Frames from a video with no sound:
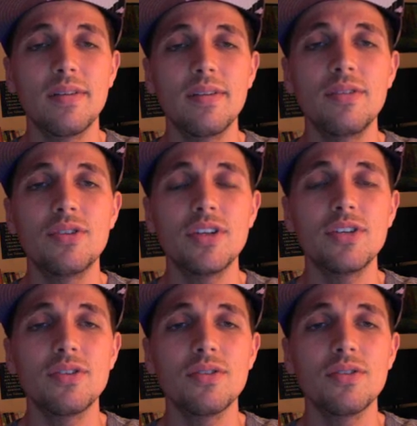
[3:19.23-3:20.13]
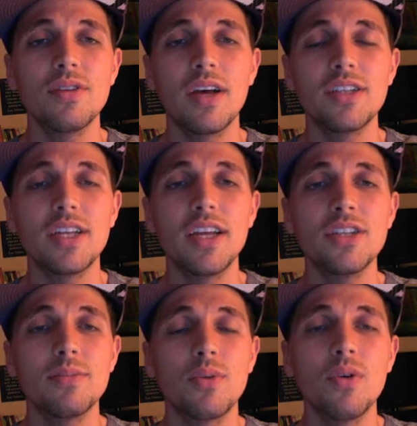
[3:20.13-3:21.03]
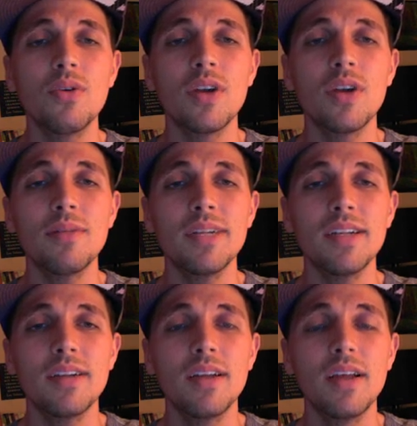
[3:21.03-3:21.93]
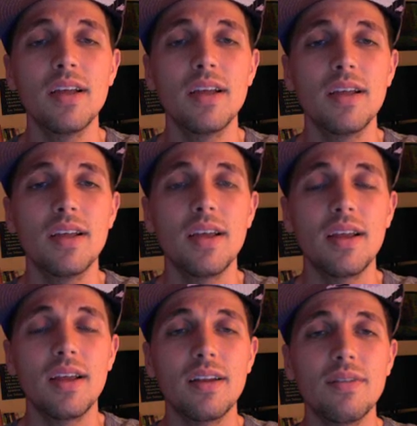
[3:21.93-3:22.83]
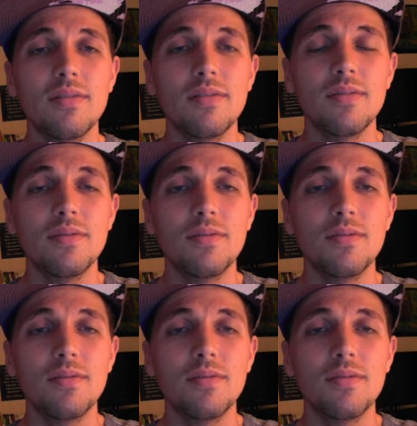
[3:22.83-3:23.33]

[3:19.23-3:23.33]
nutritional education programs and